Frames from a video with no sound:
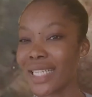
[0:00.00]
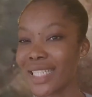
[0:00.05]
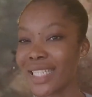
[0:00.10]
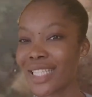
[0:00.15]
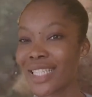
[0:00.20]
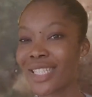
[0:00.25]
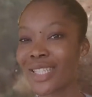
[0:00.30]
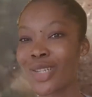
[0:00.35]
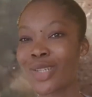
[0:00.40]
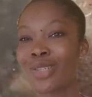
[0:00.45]
Yes,
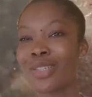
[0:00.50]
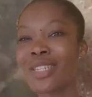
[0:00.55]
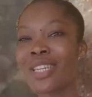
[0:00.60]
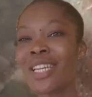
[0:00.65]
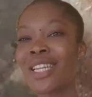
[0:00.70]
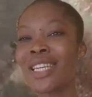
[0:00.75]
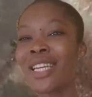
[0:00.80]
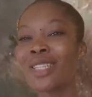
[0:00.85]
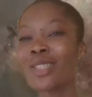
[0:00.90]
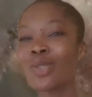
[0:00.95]
so
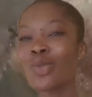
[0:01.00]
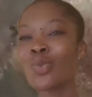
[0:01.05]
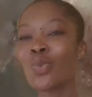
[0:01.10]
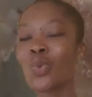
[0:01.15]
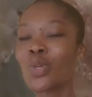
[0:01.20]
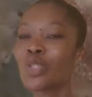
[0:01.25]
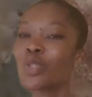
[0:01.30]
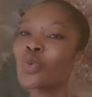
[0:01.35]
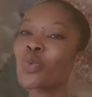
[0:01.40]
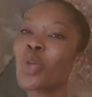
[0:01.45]
today that is
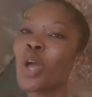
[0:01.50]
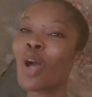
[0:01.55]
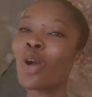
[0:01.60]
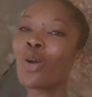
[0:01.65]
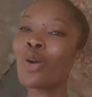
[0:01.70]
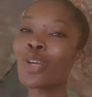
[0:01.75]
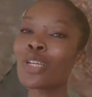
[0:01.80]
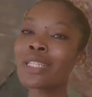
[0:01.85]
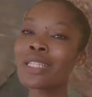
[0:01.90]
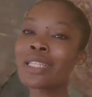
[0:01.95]
what we are
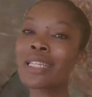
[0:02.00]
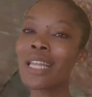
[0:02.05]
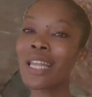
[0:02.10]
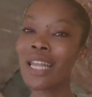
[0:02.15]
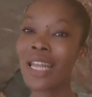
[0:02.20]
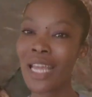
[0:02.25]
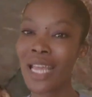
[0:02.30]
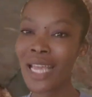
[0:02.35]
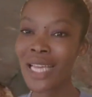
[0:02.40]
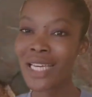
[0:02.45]
going to
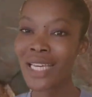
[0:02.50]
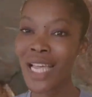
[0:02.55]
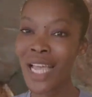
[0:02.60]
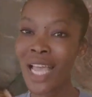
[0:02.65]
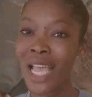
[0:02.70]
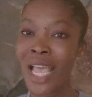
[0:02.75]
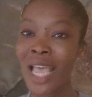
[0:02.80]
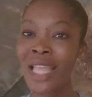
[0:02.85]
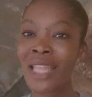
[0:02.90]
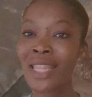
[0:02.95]
learn,
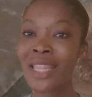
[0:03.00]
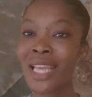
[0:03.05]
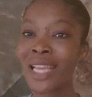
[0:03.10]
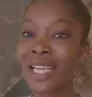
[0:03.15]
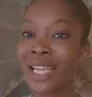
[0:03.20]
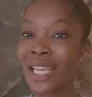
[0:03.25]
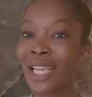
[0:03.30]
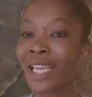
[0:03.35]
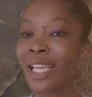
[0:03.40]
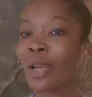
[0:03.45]

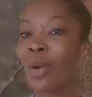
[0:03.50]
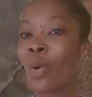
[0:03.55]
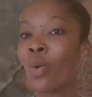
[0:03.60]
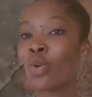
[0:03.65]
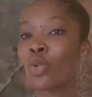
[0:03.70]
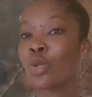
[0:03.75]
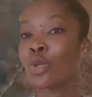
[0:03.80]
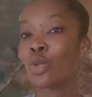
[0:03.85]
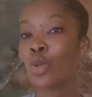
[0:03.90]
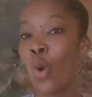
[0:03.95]
the
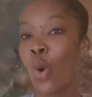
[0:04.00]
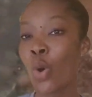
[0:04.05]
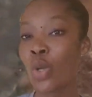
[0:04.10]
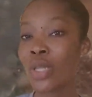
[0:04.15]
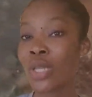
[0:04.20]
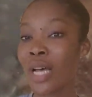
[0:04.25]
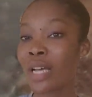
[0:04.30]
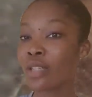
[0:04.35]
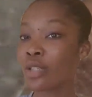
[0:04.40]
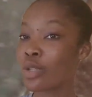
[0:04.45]

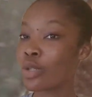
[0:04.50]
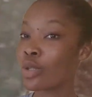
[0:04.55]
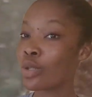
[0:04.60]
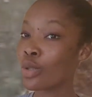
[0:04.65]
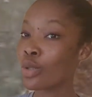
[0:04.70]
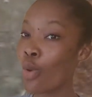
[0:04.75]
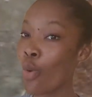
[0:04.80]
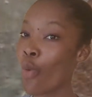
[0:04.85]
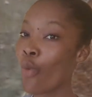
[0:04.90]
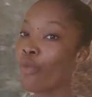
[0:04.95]
sawdust
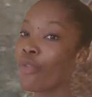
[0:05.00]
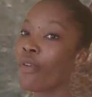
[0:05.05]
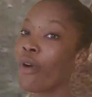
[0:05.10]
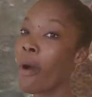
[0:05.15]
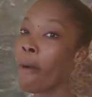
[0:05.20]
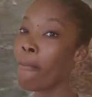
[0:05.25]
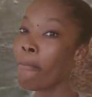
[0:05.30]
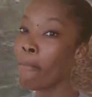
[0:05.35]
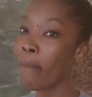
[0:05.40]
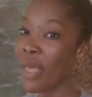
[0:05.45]
stove
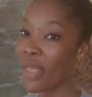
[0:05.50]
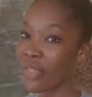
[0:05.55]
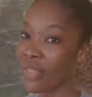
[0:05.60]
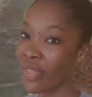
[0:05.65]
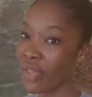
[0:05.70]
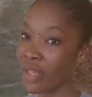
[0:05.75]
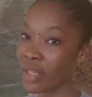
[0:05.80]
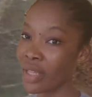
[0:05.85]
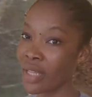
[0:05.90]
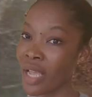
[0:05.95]

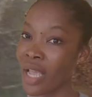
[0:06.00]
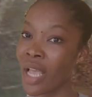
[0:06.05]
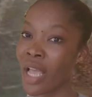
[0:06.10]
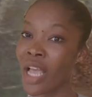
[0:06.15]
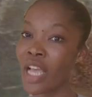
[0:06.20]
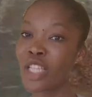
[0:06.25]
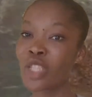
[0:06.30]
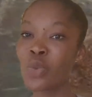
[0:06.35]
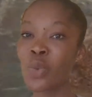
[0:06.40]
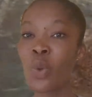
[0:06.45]
method.
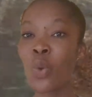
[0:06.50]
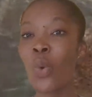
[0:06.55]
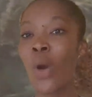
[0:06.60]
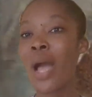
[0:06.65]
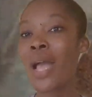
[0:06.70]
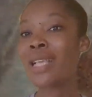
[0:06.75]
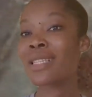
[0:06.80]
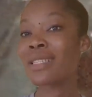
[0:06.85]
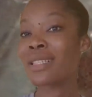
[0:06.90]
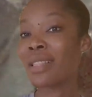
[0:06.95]
It
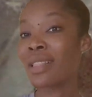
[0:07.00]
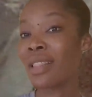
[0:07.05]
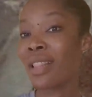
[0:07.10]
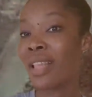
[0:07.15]
requires